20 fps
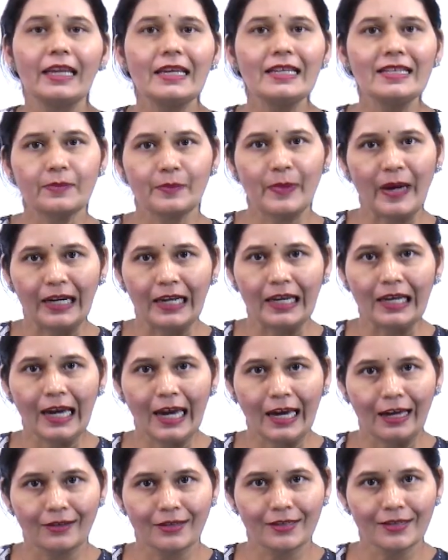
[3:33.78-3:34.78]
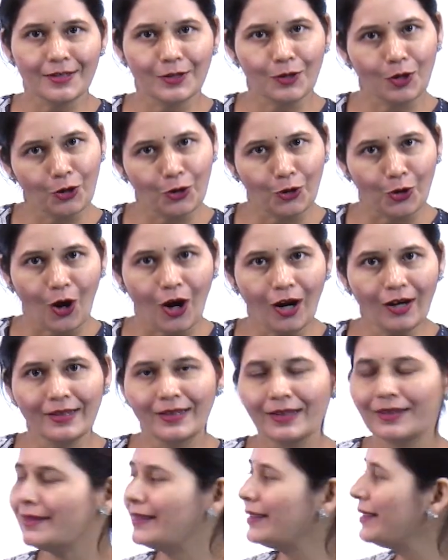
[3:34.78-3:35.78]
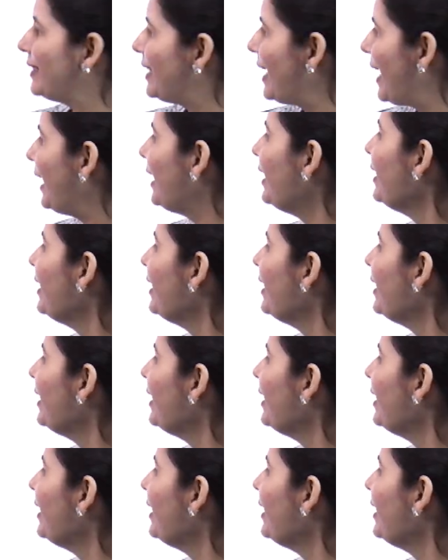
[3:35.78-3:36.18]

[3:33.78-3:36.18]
spelling errors or not. Then